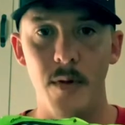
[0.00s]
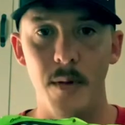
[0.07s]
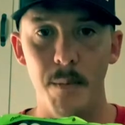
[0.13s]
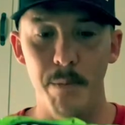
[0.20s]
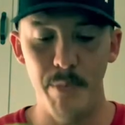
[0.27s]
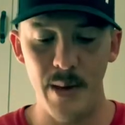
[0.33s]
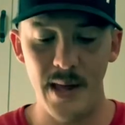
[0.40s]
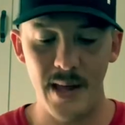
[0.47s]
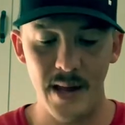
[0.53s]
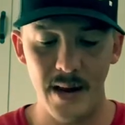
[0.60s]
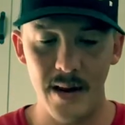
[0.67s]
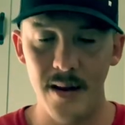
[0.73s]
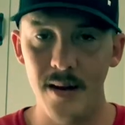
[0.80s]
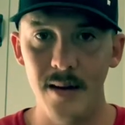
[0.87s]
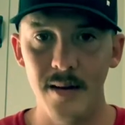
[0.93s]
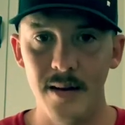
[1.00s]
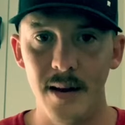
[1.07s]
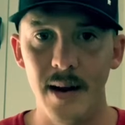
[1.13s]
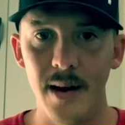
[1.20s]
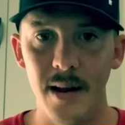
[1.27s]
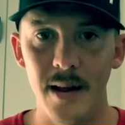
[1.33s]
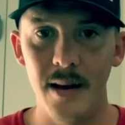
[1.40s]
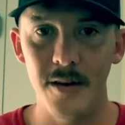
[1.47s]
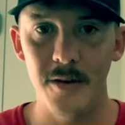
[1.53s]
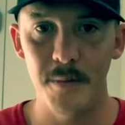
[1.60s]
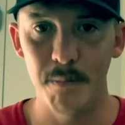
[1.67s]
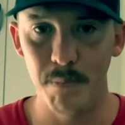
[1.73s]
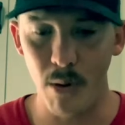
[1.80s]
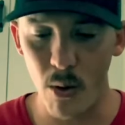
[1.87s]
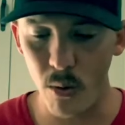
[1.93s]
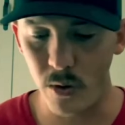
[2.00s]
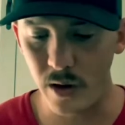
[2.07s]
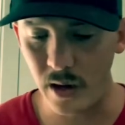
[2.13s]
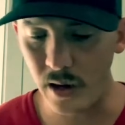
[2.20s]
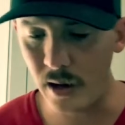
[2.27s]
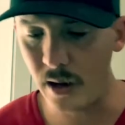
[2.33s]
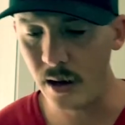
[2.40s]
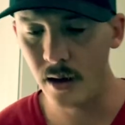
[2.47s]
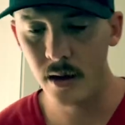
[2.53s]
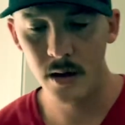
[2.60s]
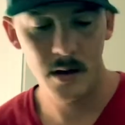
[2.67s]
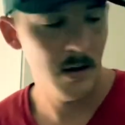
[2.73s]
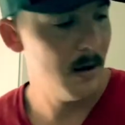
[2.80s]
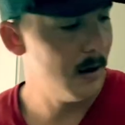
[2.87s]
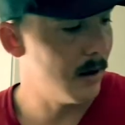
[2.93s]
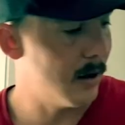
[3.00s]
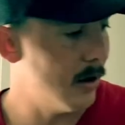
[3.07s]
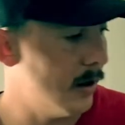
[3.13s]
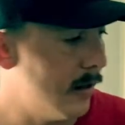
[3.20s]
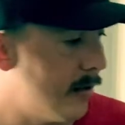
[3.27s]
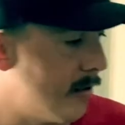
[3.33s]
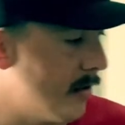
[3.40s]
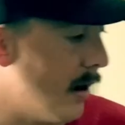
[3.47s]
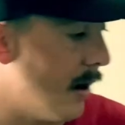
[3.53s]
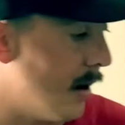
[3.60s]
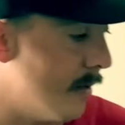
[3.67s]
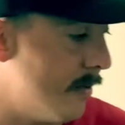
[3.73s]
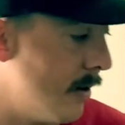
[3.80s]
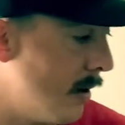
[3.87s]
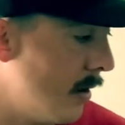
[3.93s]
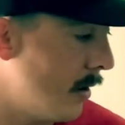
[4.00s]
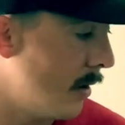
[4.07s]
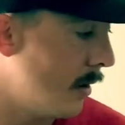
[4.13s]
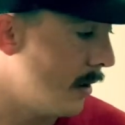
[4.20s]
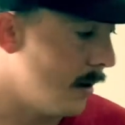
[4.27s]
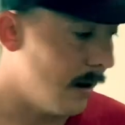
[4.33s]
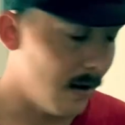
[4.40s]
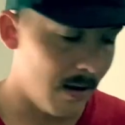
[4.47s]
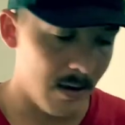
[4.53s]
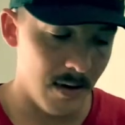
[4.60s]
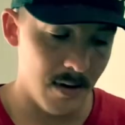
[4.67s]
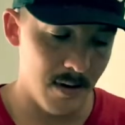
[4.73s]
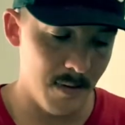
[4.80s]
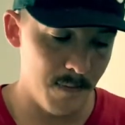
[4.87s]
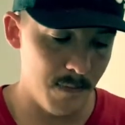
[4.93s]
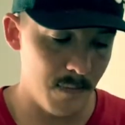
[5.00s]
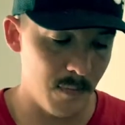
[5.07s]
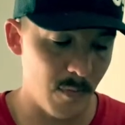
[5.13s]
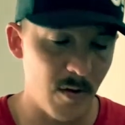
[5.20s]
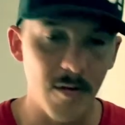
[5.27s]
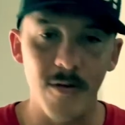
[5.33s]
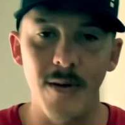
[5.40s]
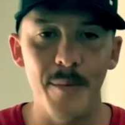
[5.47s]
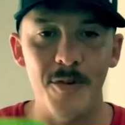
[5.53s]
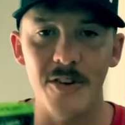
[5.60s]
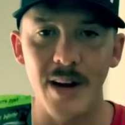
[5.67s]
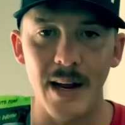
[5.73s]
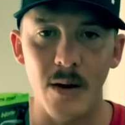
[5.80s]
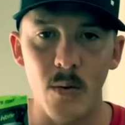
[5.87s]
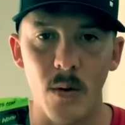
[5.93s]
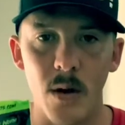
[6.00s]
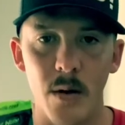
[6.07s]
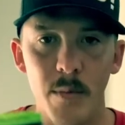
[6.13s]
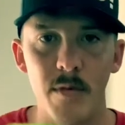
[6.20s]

Big, 10-inch, bulky, good stuff. Slim shake worms,